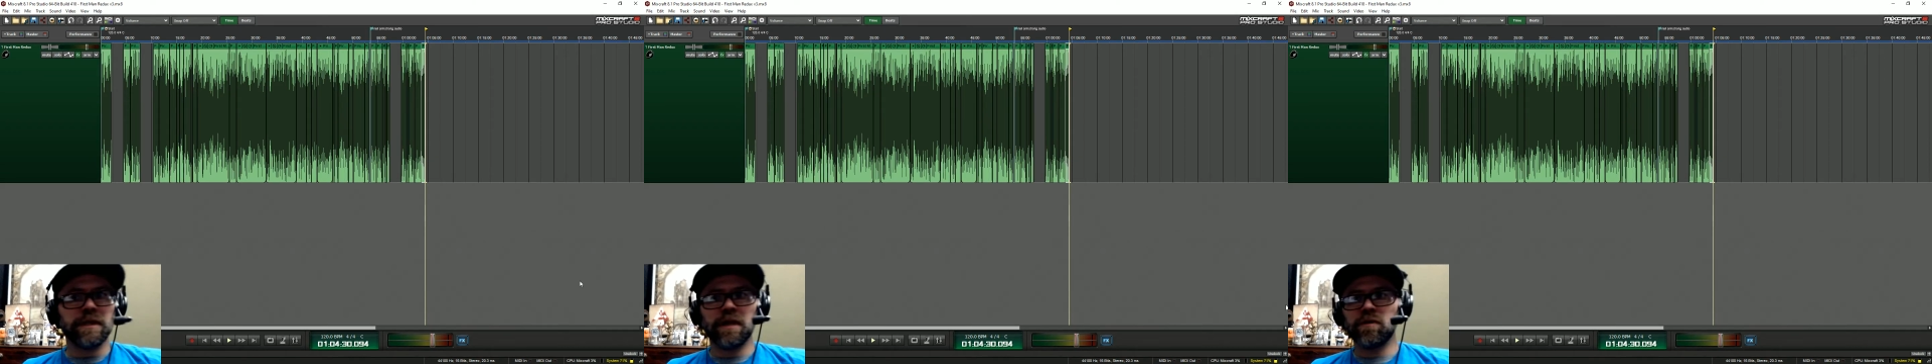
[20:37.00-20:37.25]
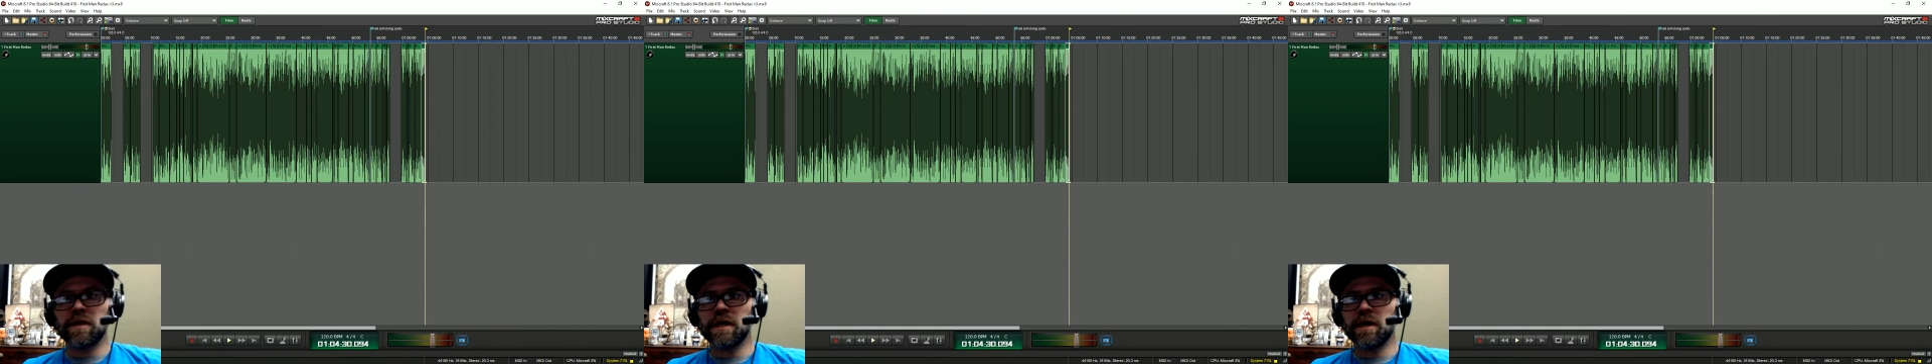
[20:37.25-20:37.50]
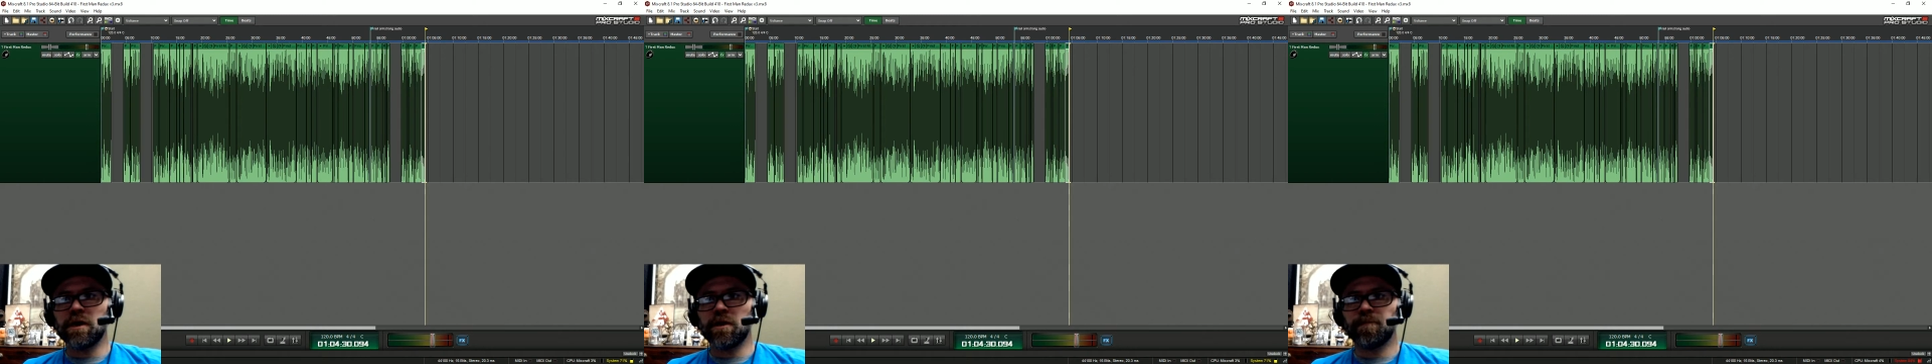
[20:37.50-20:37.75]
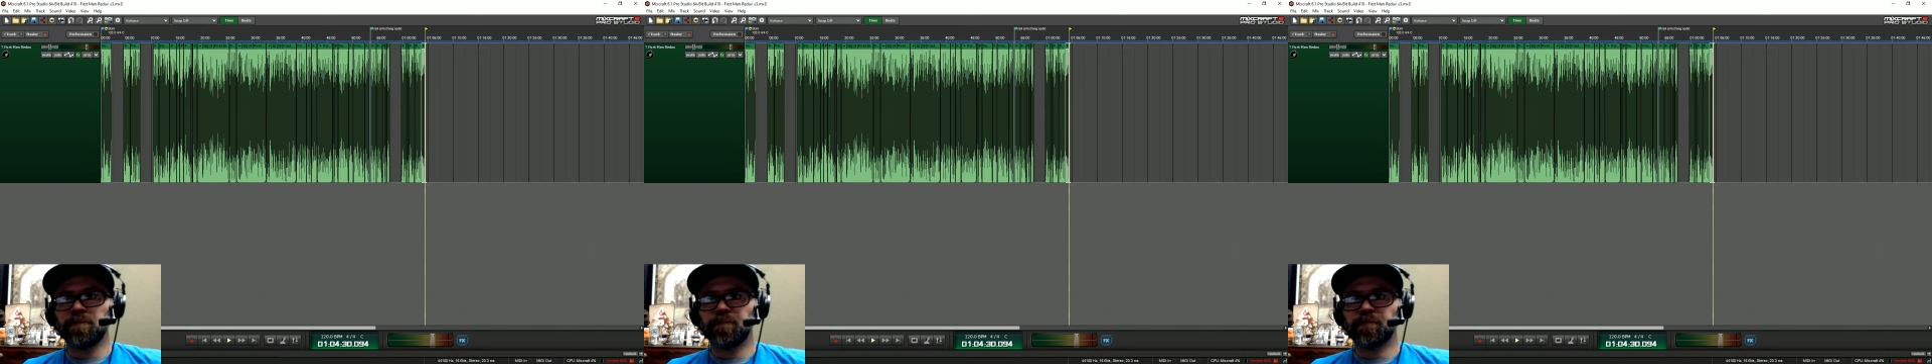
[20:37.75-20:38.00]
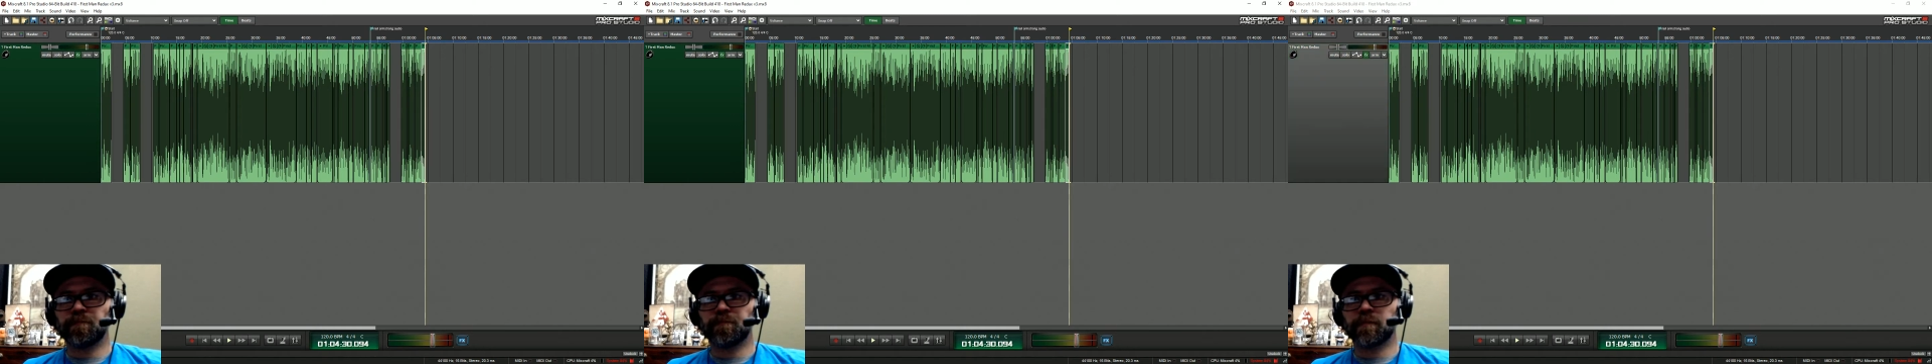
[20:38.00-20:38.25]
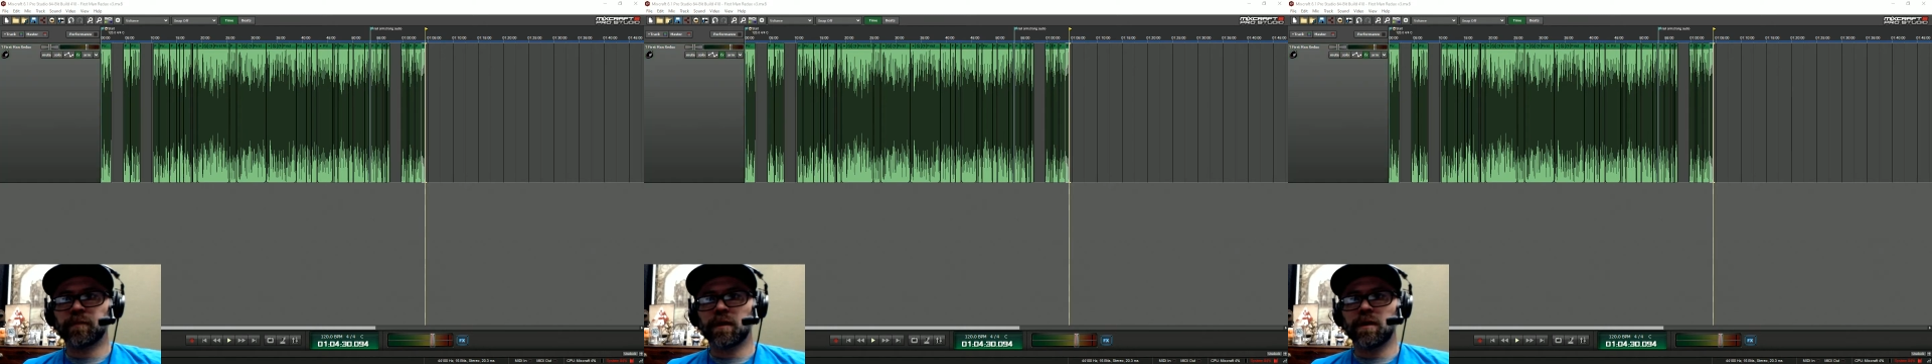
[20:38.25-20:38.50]
here,
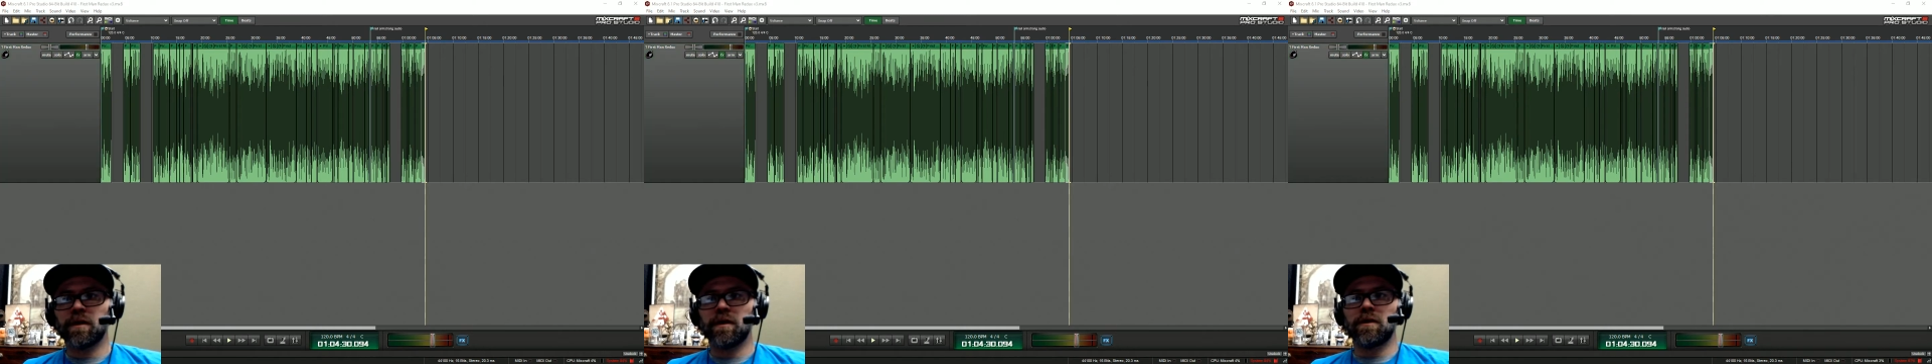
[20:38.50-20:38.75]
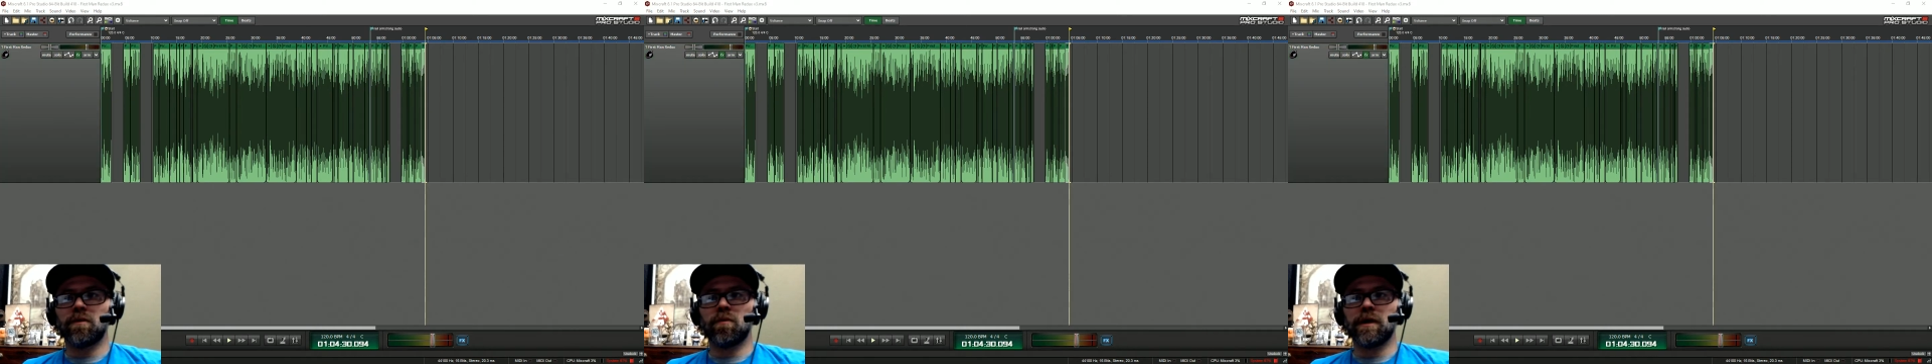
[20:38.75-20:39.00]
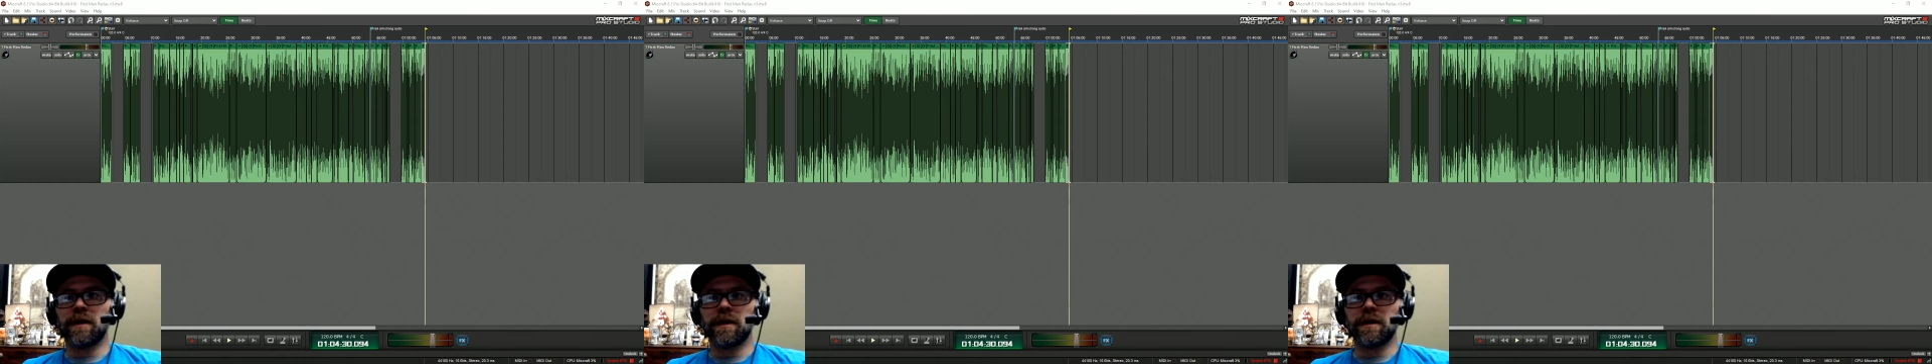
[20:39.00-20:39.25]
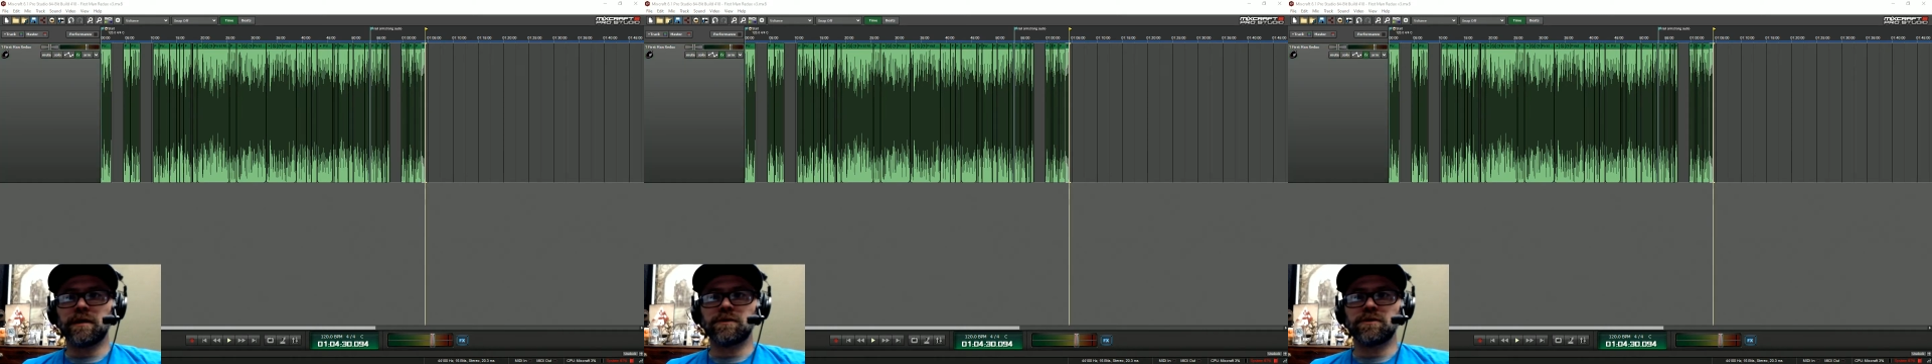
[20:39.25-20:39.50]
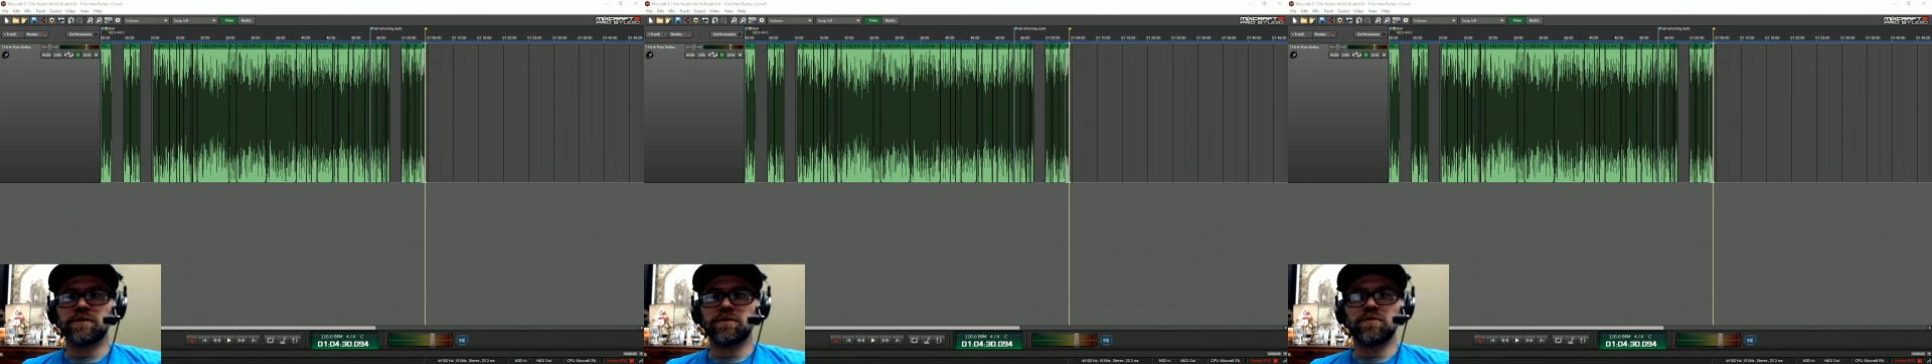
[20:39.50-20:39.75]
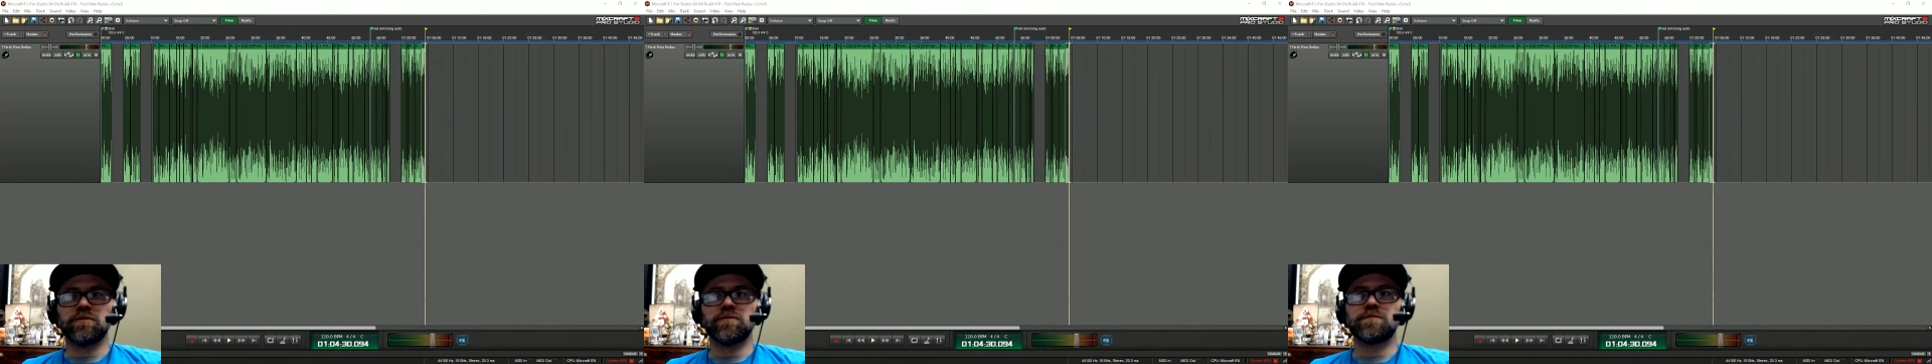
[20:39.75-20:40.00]
we need to